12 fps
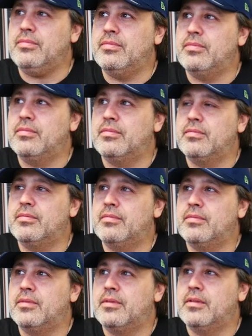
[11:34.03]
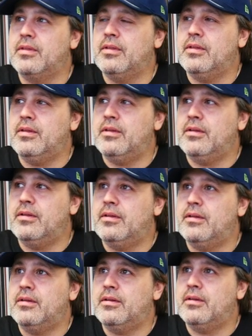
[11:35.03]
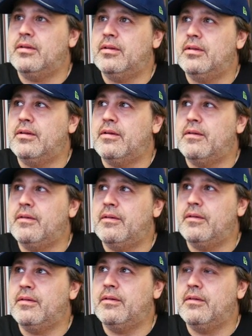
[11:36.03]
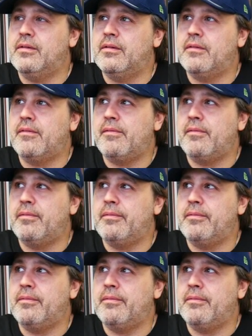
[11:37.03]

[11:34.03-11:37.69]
[no speech]